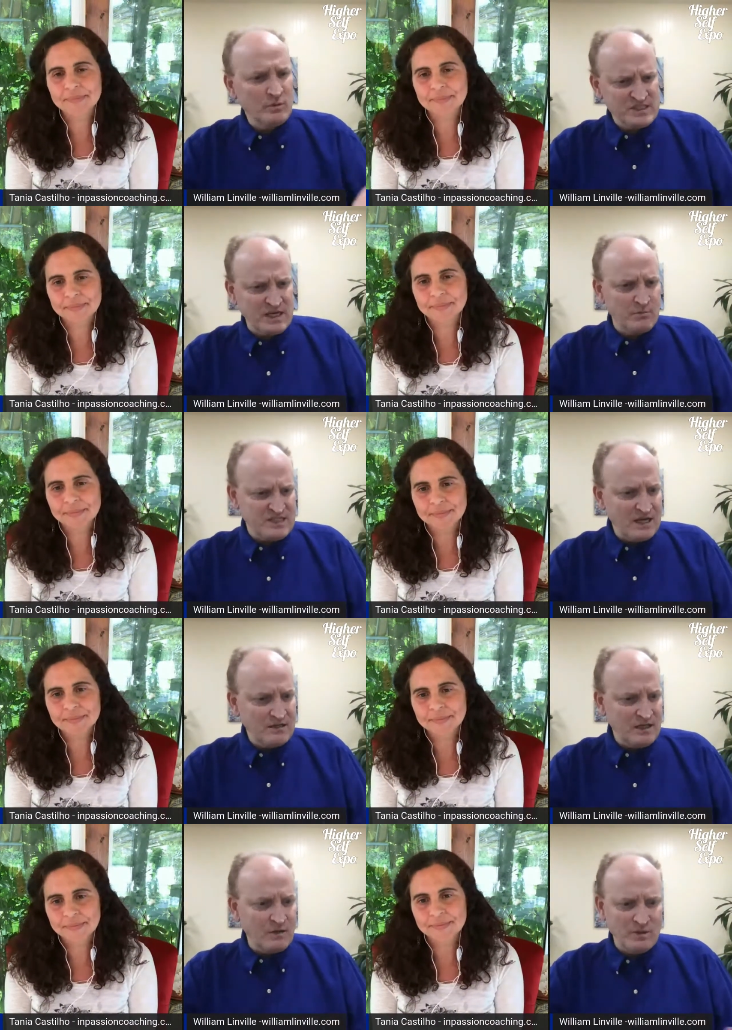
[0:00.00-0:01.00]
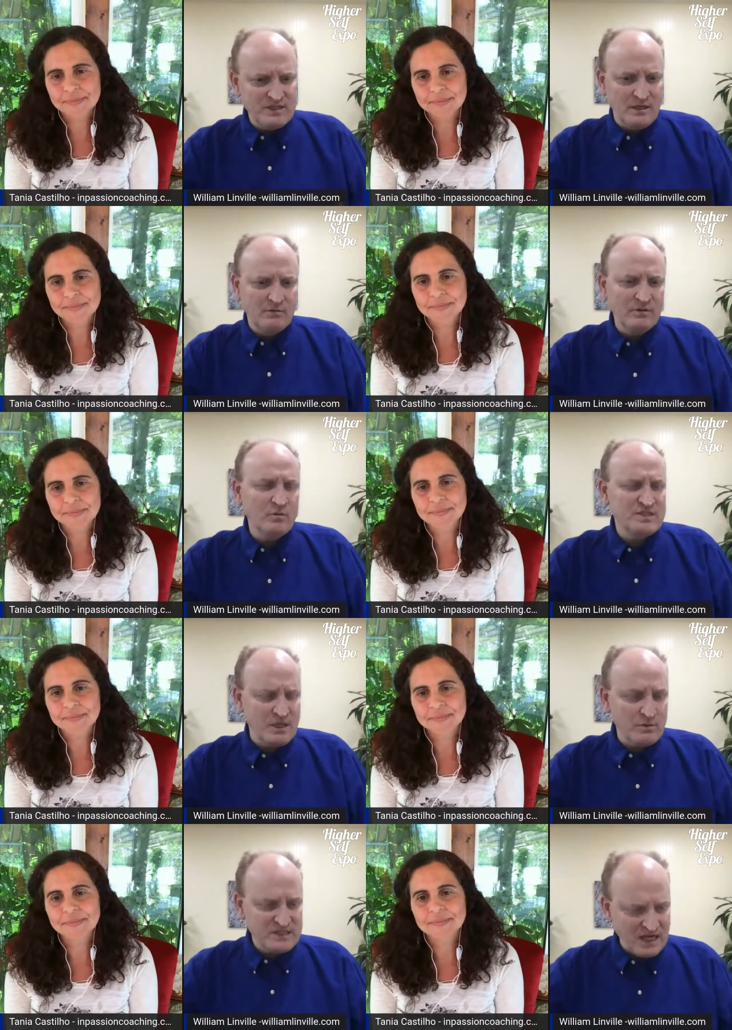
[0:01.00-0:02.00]
Speaker 1: wish that was happening. that was I really wish
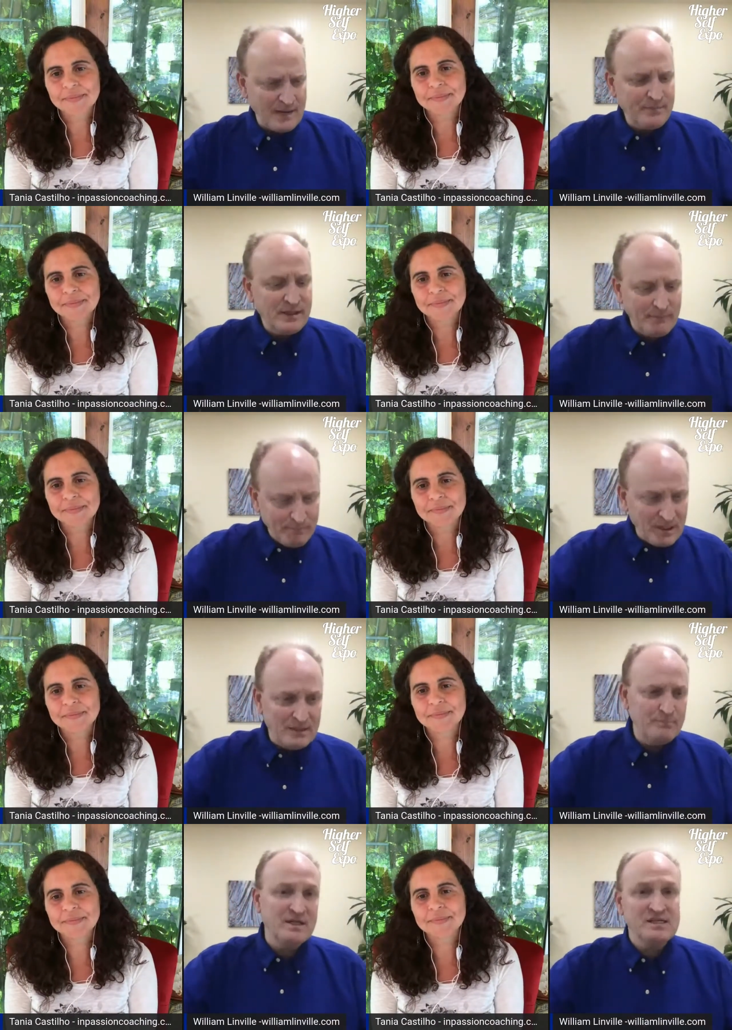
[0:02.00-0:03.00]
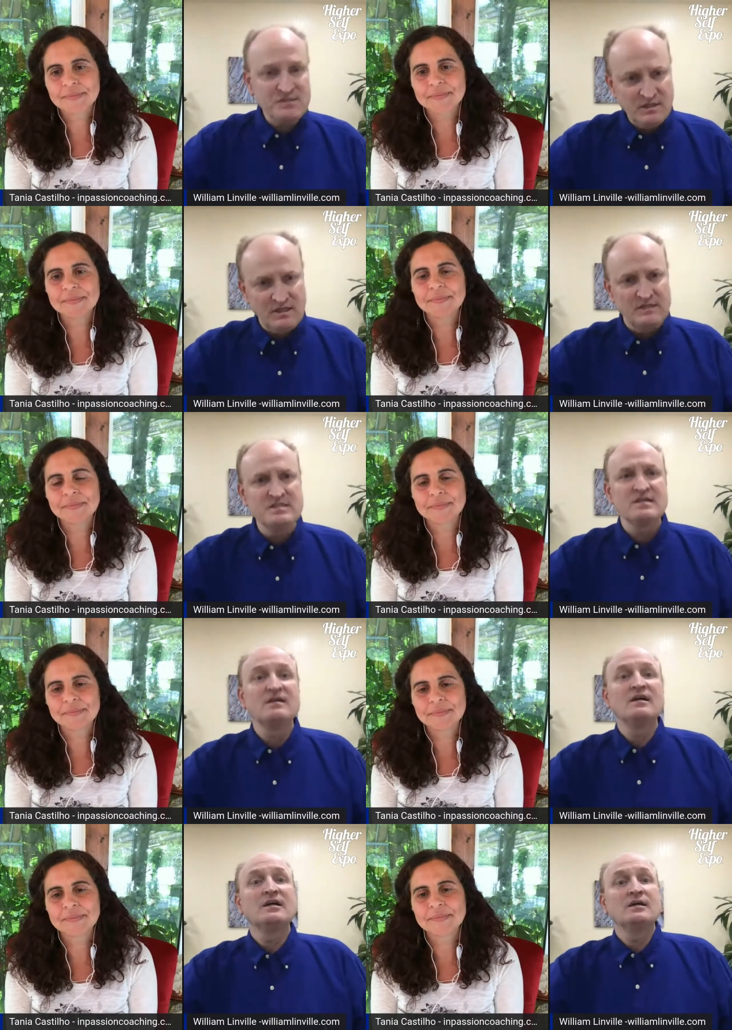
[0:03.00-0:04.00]
that wasn't happening, but because it is,
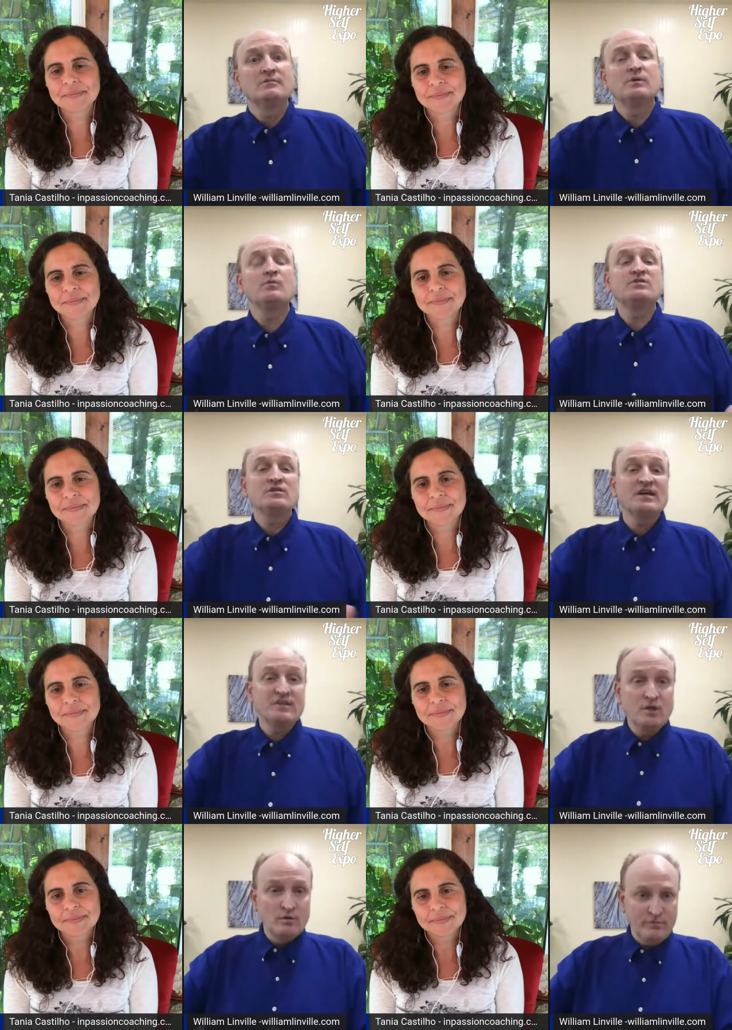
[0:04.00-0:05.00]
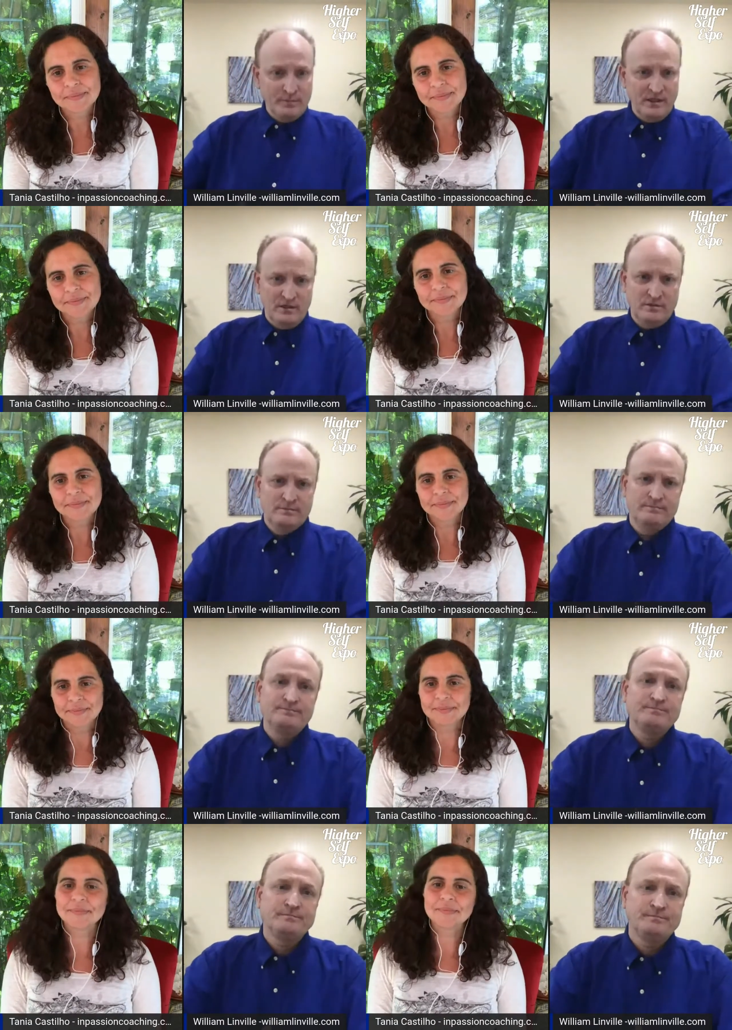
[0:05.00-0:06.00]
where would you like to go from here?
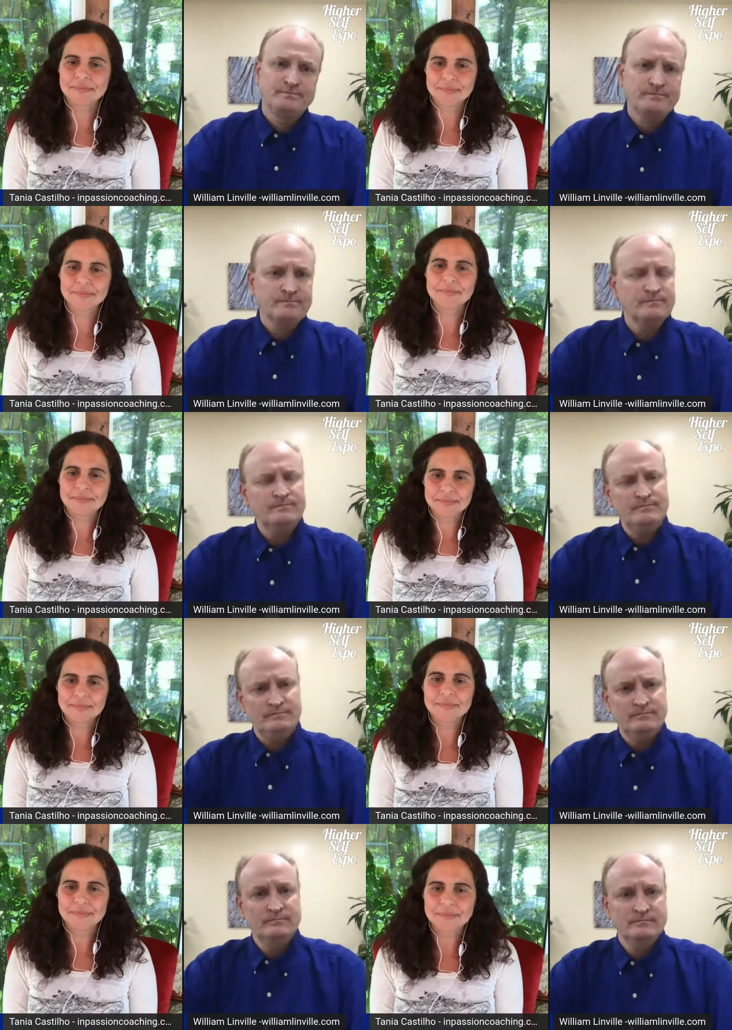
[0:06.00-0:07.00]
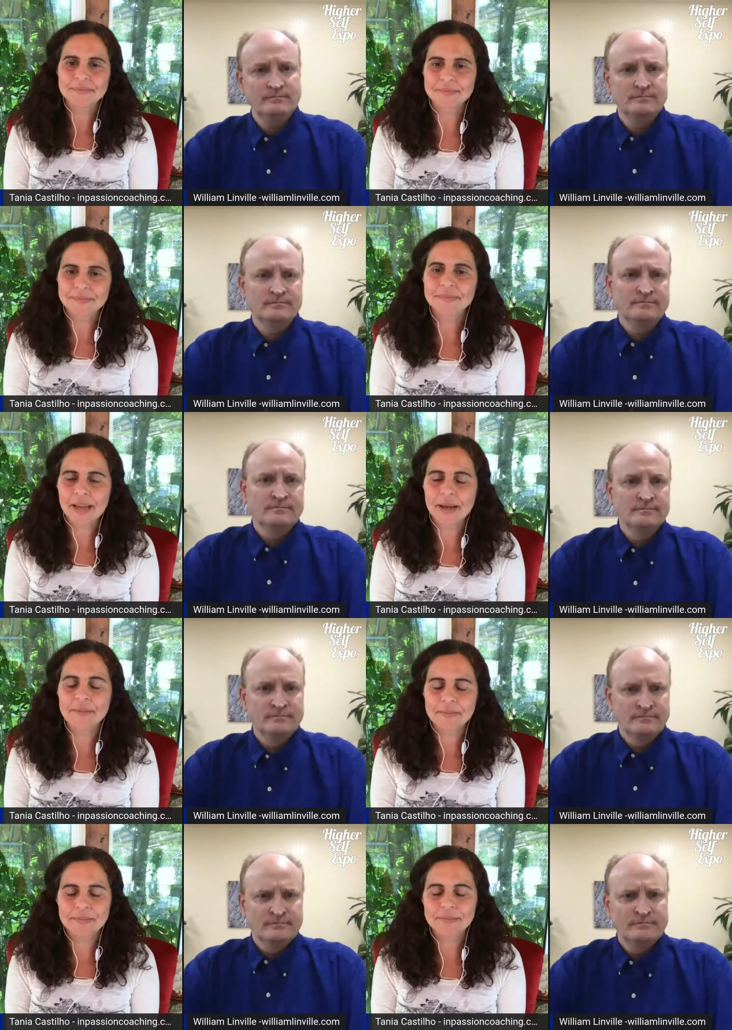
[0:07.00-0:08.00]
Speaker 2: Mm-hmm. Yeah.
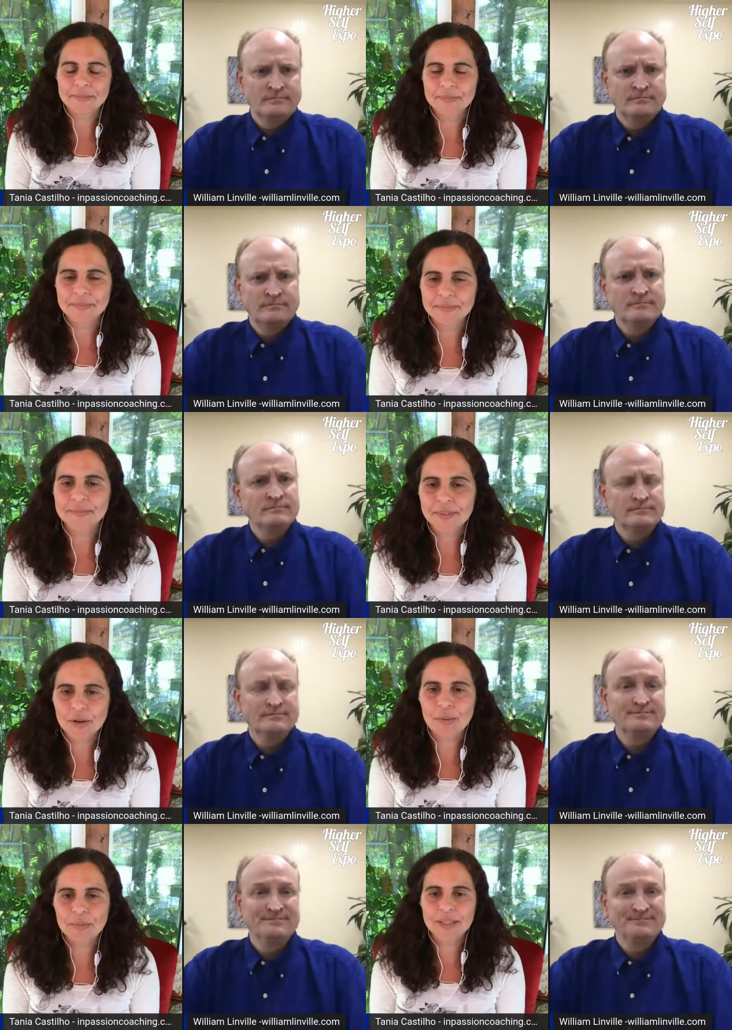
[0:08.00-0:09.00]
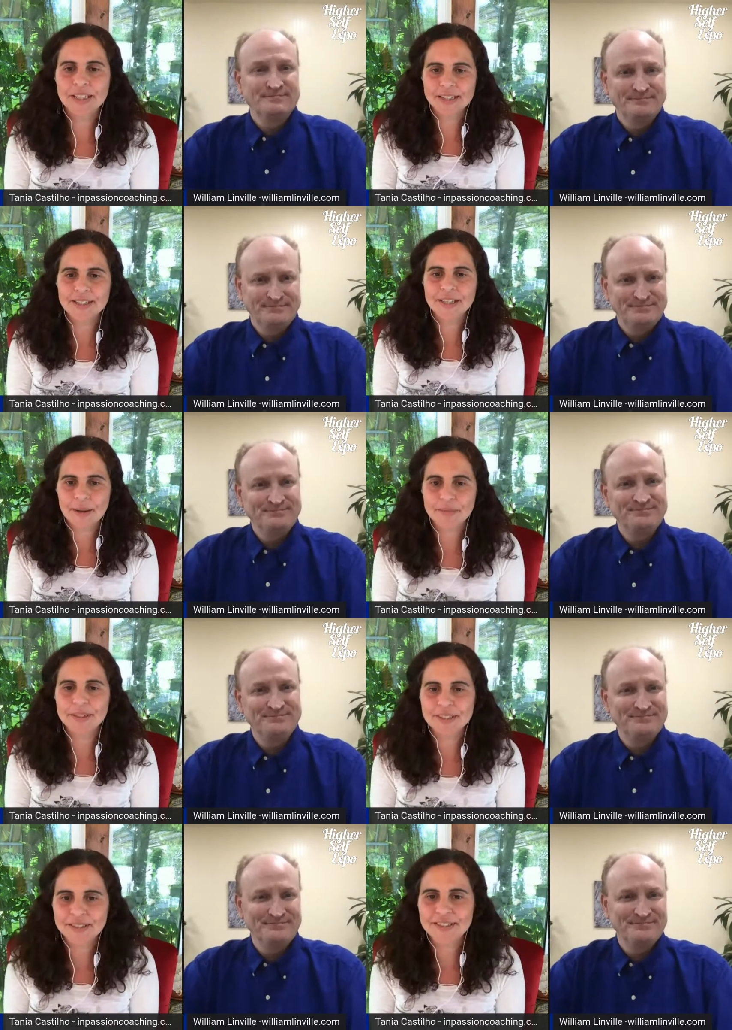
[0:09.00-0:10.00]
Complete
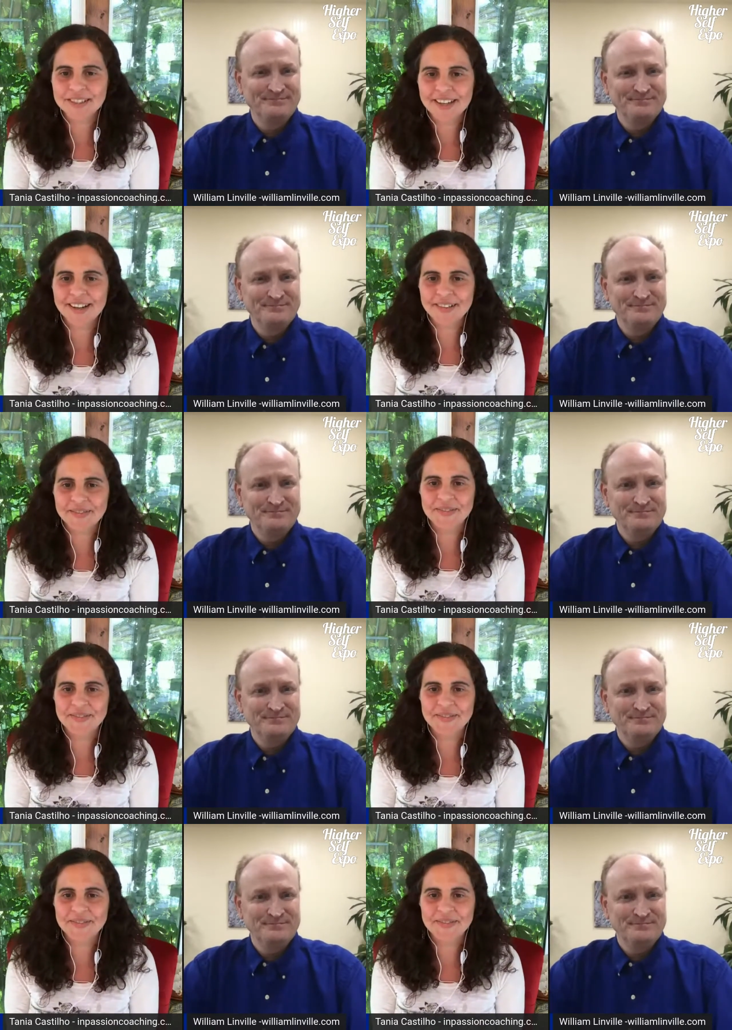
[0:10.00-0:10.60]
acceptance. Yeah.